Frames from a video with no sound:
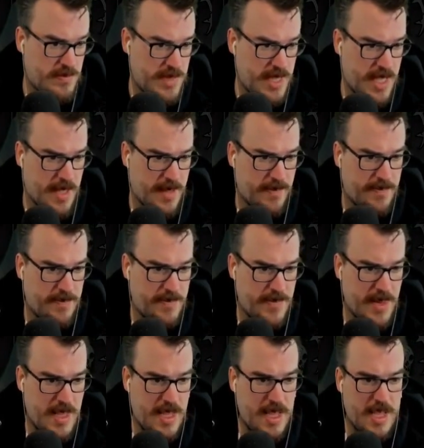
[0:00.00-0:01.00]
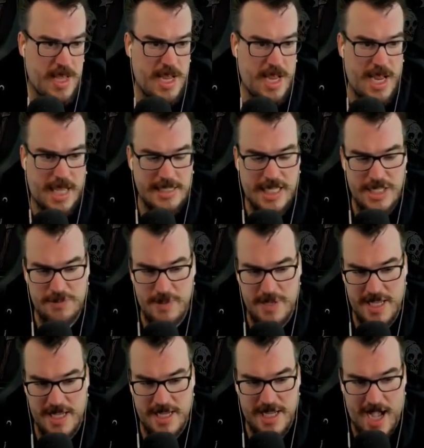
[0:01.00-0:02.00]
Yeah. At least we
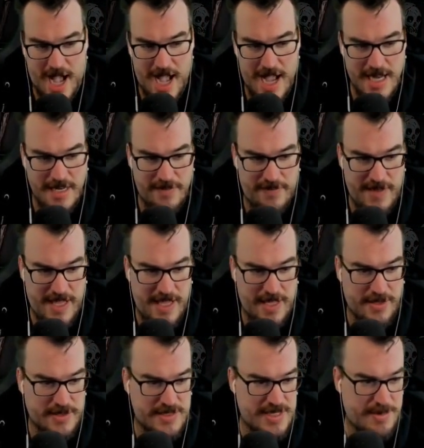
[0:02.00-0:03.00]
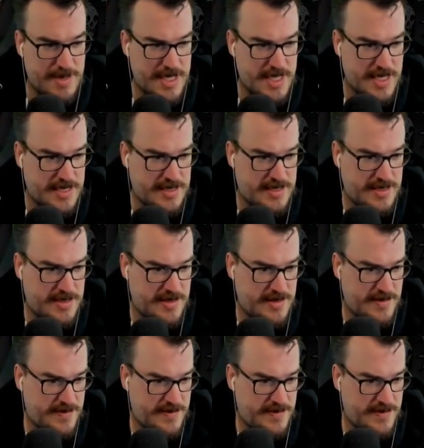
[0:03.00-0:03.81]
can kind of heal some of this.